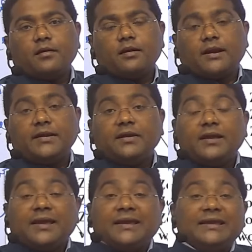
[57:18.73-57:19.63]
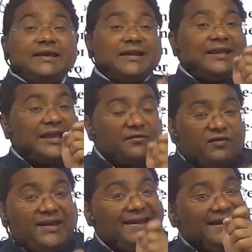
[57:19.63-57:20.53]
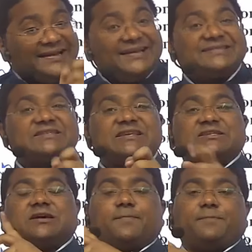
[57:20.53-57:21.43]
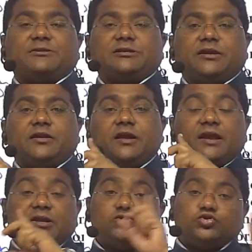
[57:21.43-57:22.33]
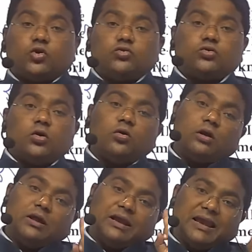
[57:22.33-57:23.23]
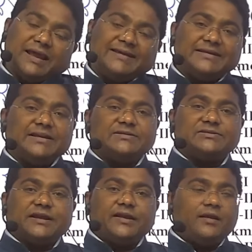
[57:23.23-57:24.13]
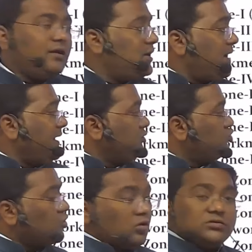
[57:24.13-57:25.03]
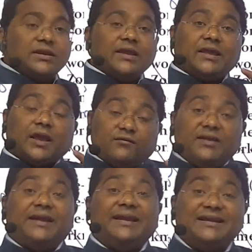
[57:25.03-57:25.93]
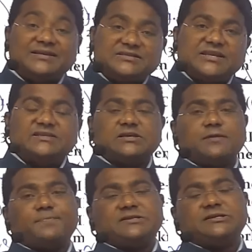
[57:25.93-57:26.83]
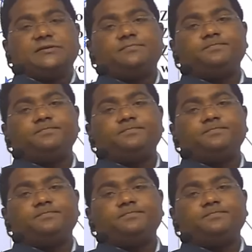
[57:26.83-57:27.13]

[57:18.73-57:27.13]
right? Here heavy industries are present. In zone 2, light industry. In zone 3, heavy industries are present.